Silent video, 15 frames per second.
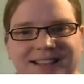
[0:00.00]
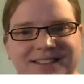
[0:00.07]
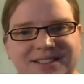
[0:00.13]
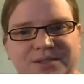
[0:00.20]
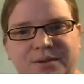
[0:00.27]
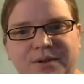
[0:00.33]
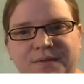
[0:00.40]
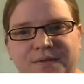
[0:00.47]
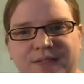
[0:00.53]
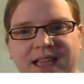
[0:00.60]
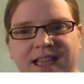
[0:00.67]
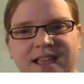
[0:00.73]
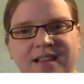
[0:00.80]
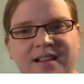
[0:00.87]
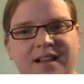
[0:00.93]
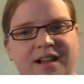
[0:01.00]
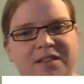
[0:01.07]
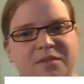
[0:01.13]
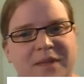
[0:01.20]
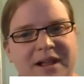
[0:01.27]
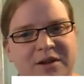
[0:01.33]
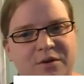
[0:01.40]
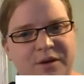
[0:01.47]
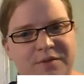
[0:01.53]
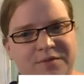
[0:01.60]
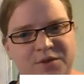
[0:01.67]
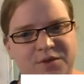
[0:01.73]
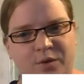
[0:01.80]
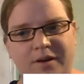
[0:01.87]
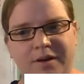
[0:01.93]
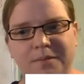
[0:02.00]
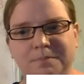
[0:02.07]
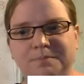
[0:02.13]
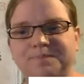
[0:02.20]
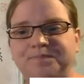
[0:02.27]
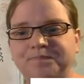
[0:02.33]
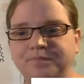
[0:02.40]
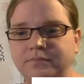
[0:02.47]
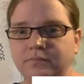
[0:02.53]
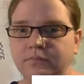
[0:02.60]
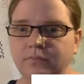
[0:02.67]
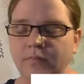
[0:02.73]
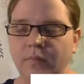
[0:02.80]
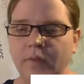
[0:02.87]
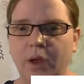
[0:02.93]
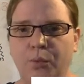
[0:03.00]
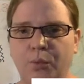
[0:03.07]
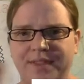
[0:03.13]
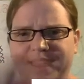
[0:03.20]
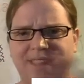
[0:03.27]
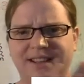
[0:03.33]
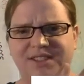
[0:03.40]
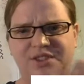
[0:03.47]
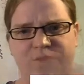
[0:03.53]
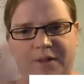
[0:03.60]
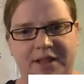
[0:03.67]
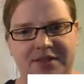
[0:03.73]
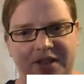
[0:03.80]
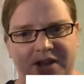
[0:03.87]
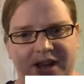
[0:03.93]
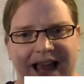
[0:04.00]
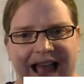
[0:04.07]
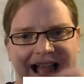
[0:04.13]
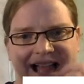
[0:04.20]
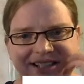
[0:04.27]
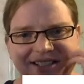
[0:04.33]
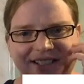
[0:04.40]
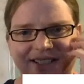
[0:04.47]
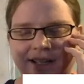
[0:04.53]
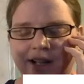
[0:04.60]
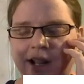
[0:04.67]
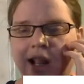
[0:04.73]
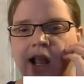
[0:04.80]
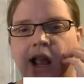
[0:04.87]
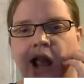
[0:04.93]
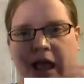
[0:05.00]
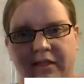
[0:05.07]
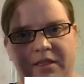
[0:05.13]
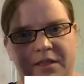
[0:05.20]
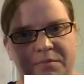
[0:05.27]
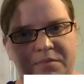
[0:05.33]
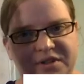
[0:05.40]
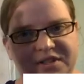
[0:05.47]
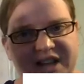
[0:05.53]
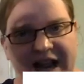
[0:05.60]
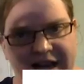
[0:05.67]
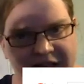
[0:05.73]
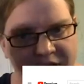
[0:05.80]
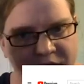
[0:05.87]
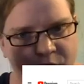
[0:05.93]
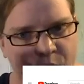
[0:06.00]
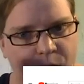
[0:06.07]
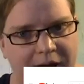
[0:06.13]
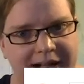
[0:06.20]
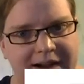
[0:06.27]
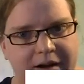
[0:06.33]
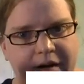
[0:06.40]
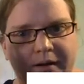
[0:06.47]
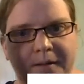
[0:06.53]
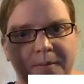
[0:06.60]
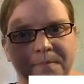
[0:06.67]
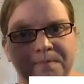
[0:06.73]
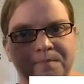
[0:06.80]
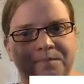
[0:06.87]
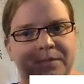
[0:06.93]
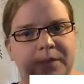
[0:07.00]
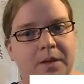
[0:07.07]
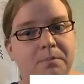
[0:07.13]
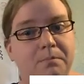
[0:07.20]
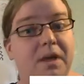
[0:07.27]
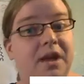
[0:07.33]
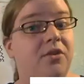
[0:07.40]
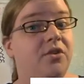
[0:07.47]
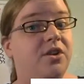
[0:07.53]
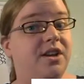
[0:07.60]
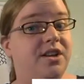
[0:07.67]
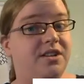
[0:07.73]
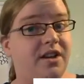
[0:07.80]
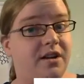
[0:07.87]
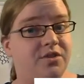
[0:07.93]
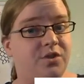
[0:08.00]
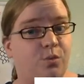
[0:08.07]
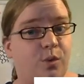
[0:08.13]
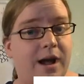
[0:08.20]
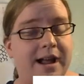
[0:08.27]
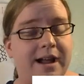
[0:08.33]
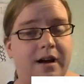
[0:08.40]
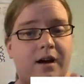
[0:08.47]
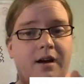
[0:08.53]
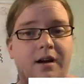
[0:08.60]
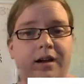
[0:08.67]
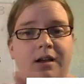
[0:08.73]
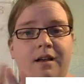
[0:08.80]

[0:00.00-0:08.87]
sort of thing on the microwave door. And what that is, you've got the glass, and then they put tiny little wire, metal conductor wire,